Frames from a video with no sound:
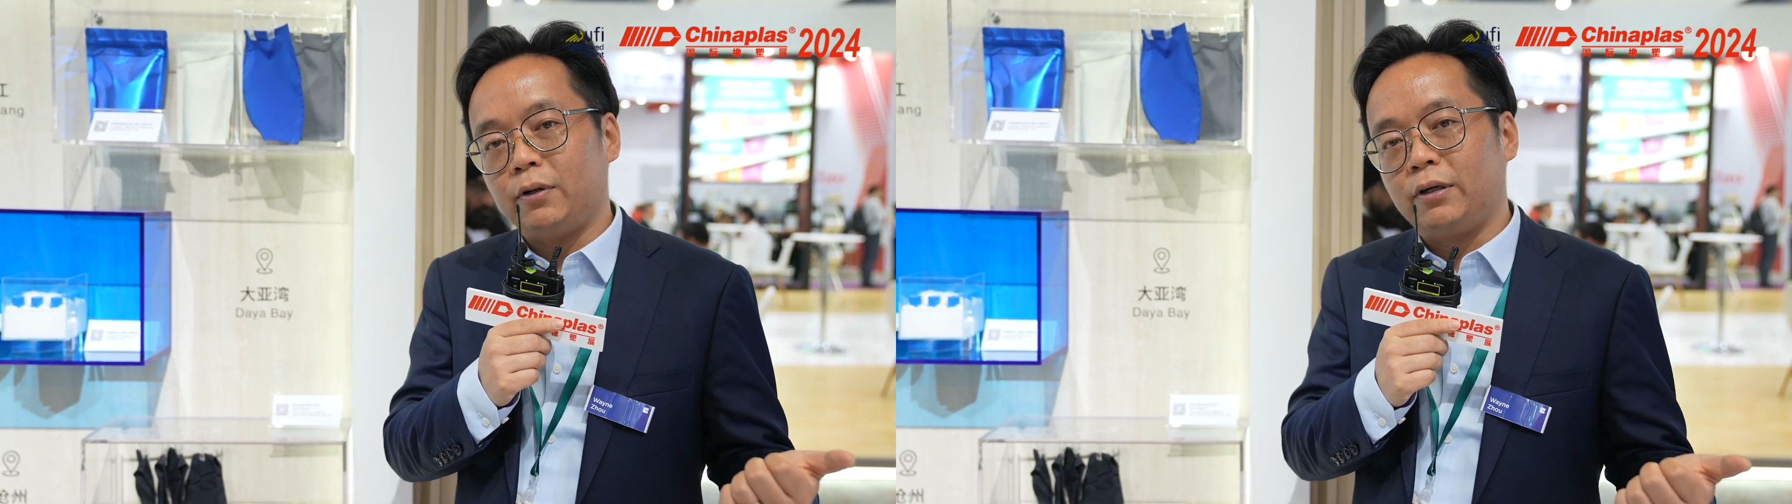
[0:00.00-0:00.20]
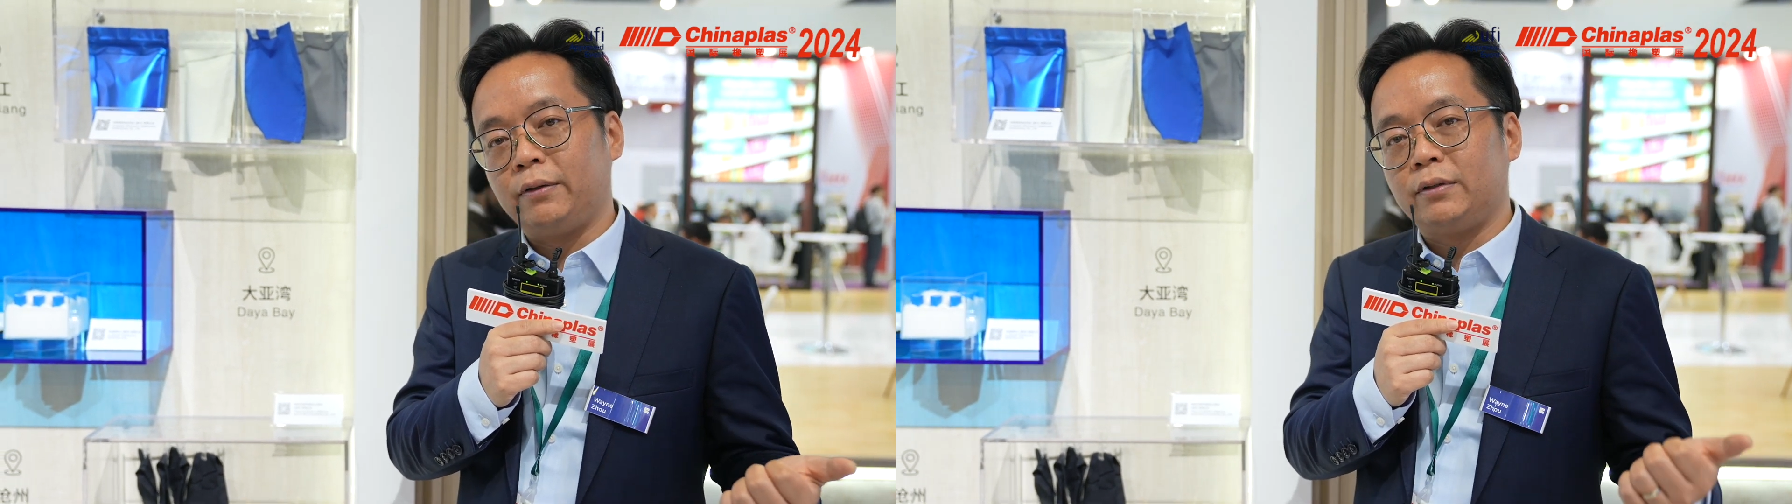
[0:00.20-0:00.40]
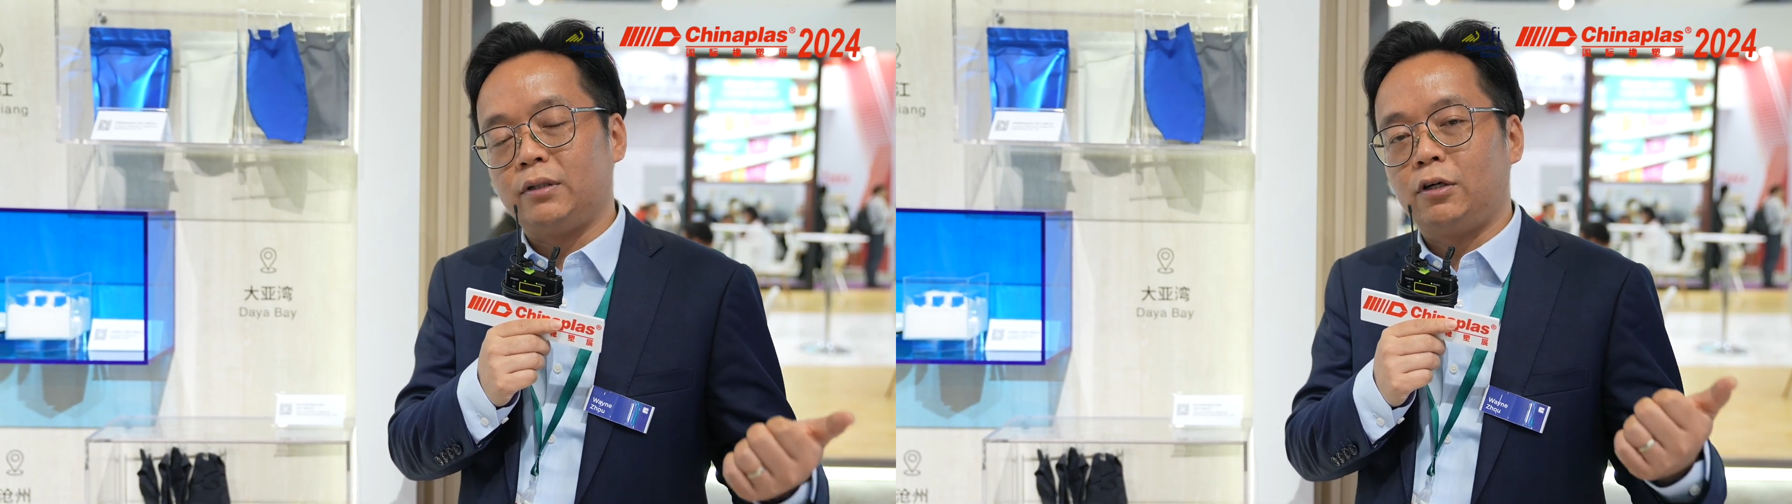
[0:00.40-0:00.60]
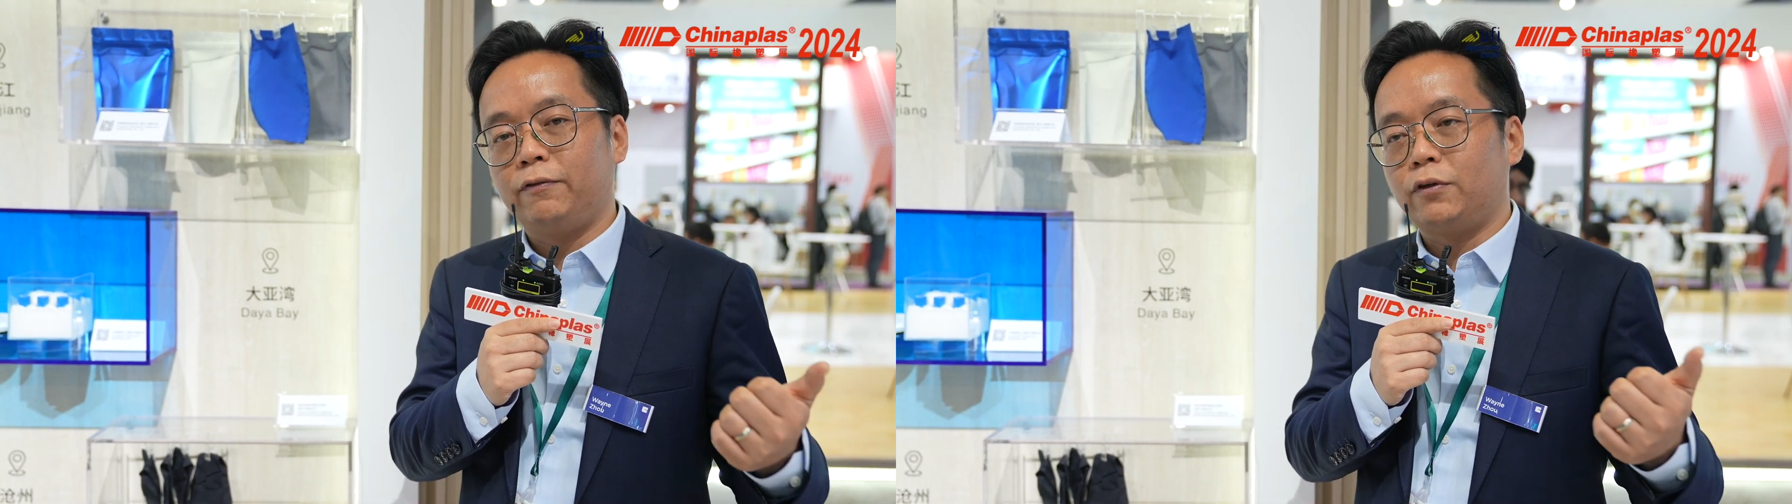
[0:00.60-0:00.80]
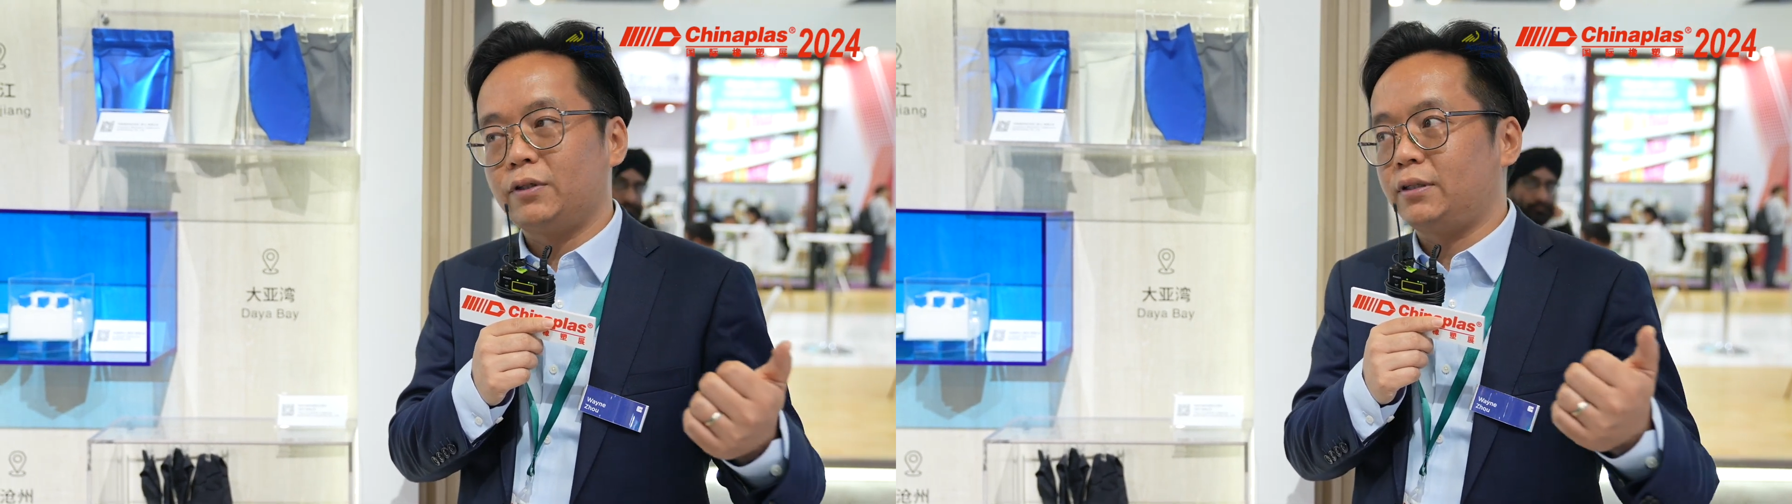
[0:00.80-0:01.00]
and
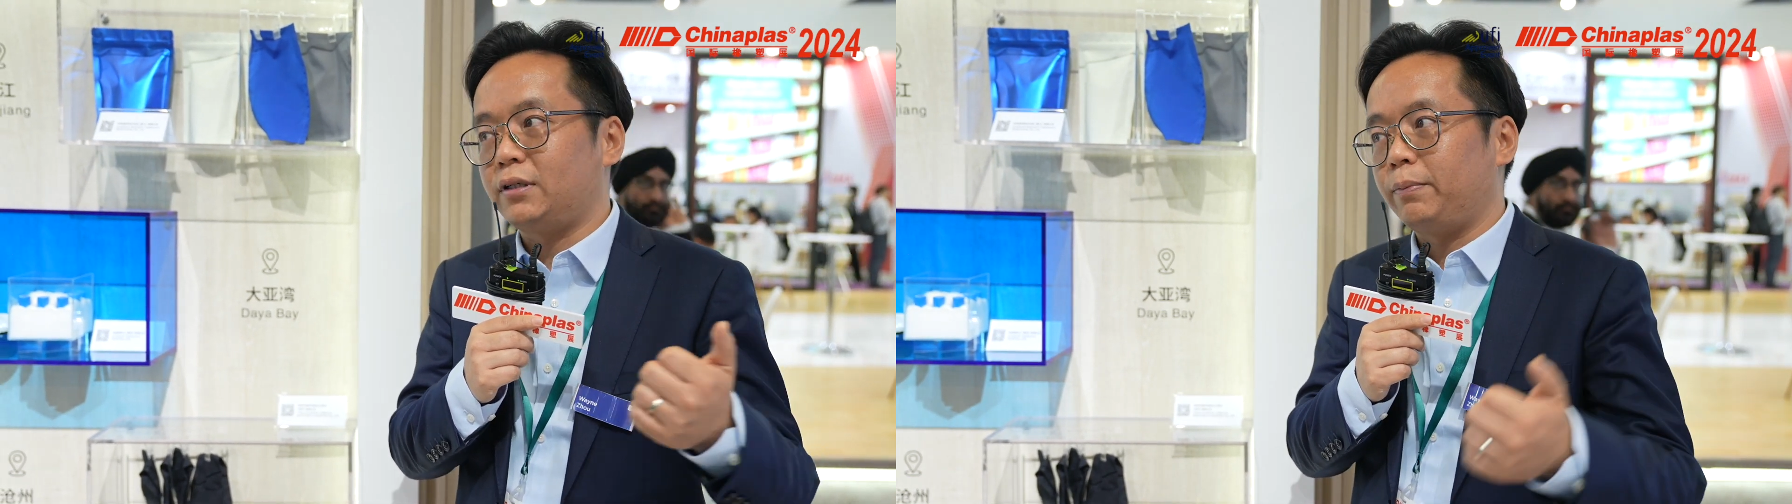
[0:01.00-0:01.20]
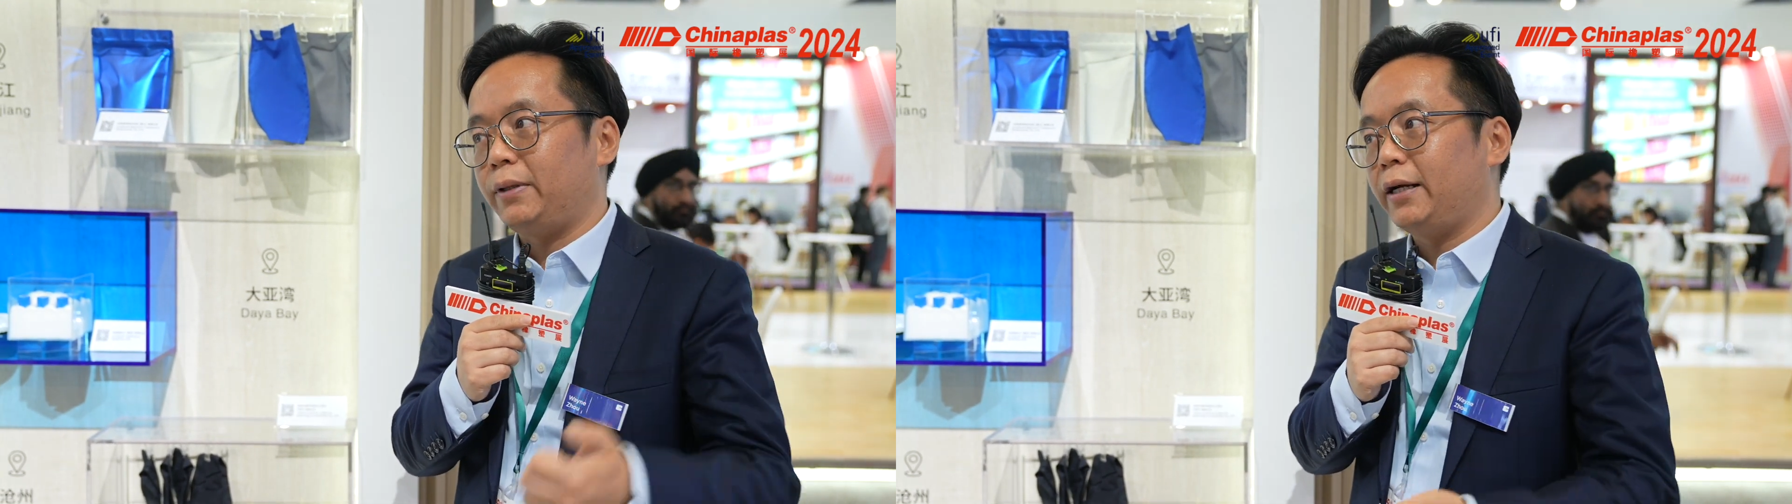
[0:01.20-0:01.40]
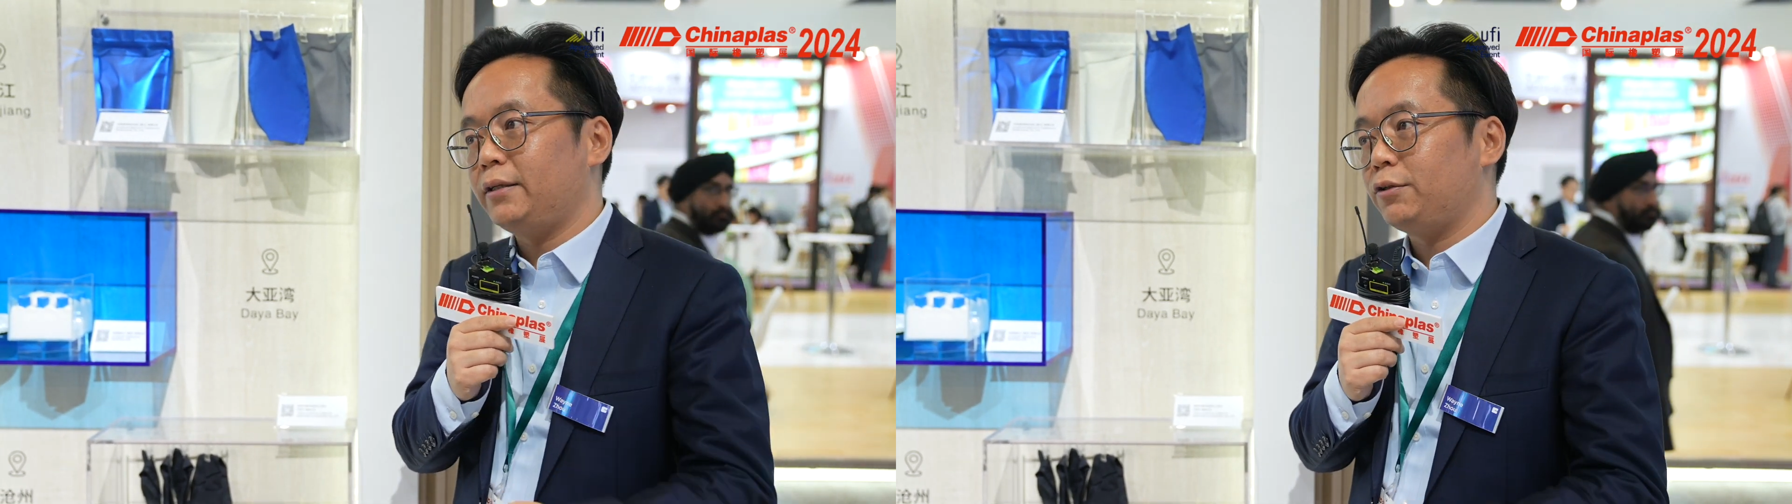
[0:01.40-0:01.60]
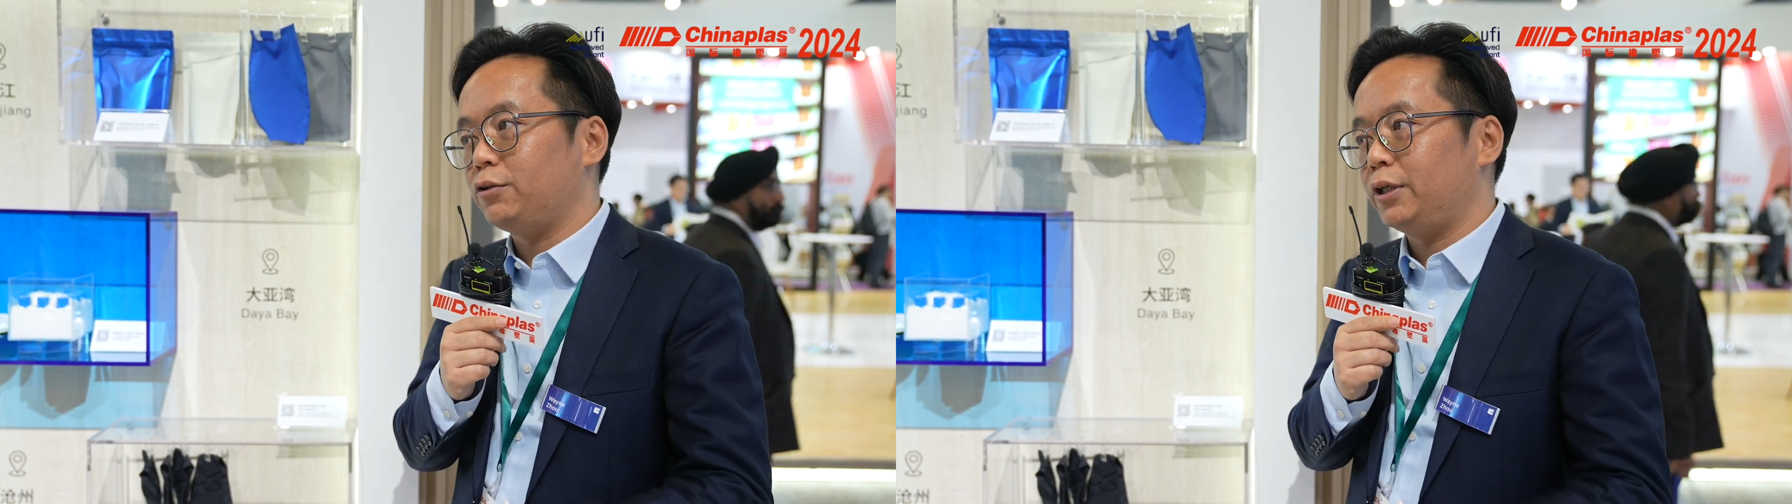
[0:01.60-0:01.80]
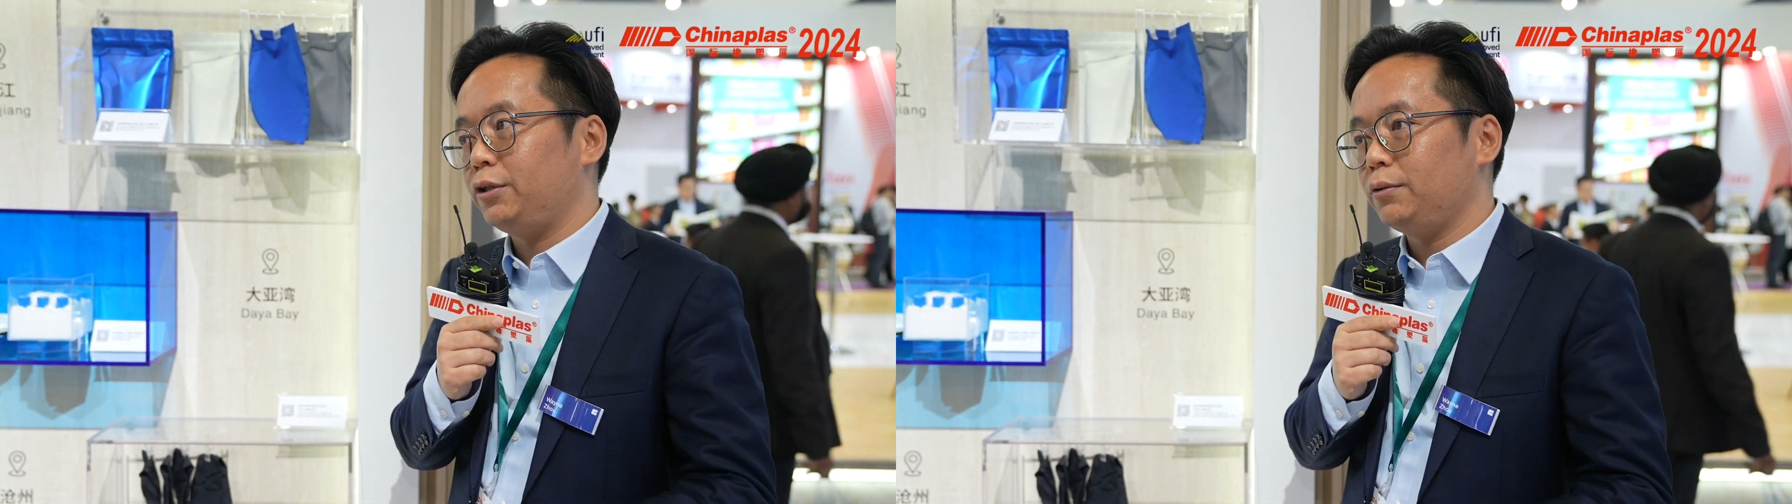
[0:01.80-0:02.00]
of course the supply
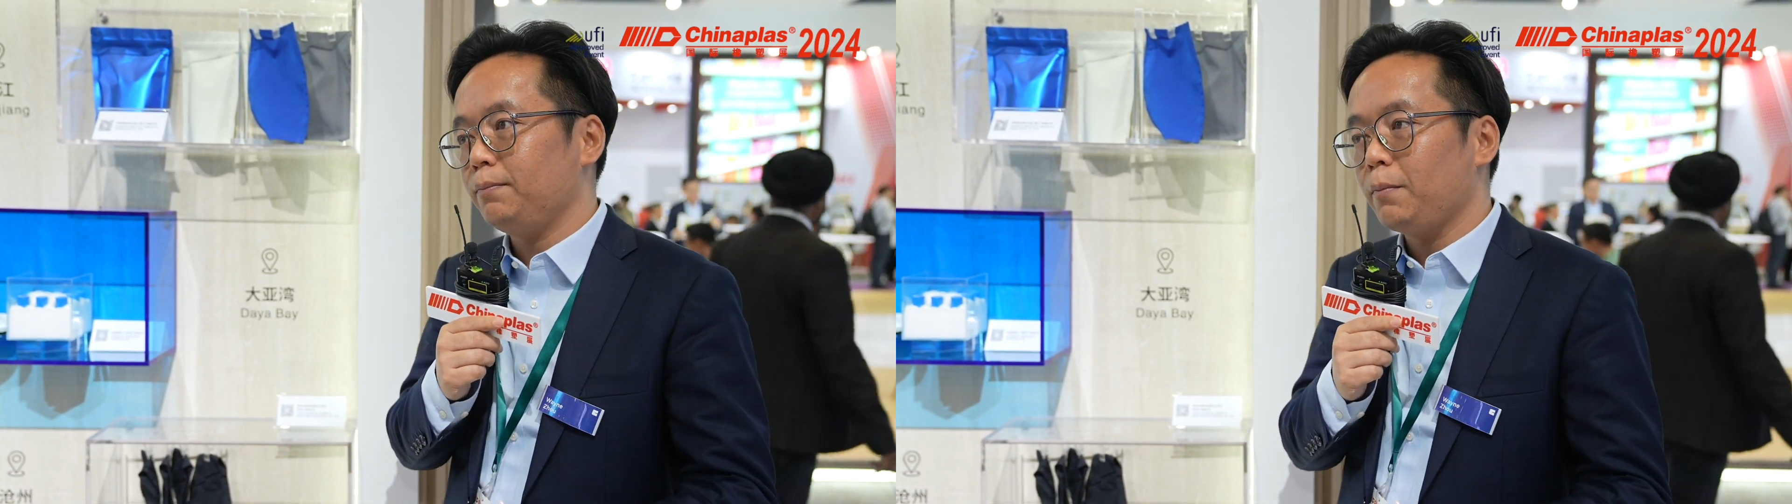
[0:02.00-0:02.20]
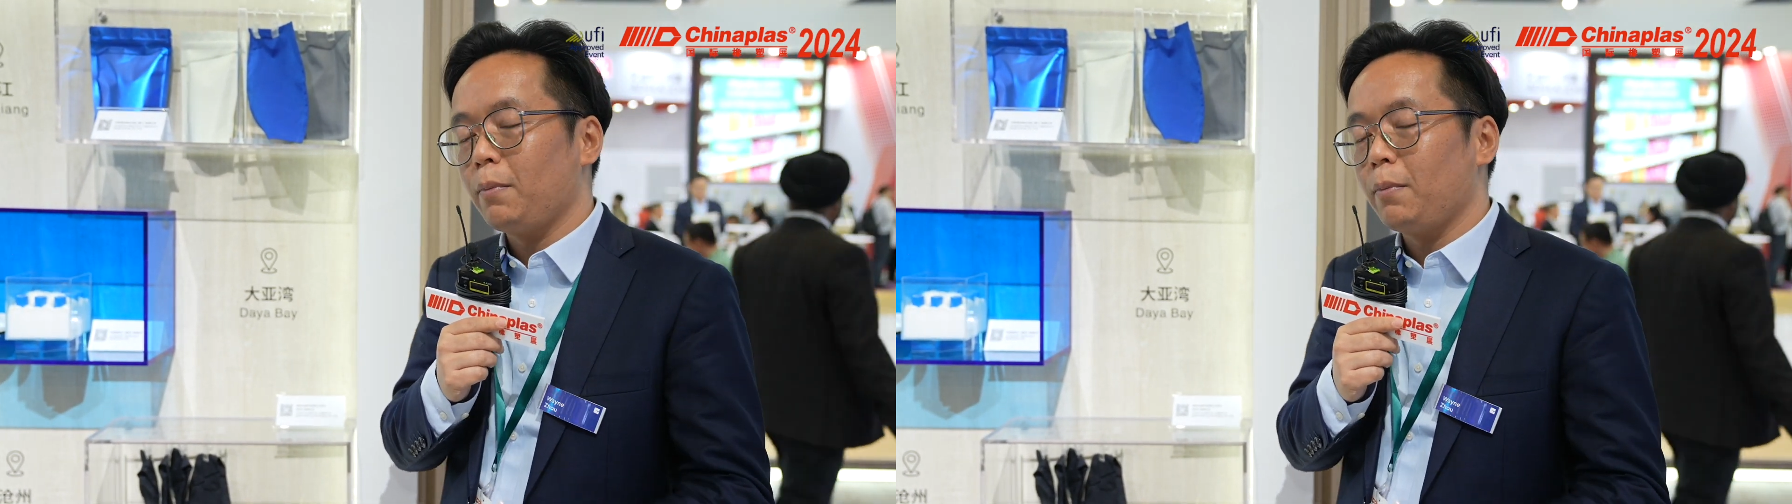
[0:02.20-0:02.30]
situation,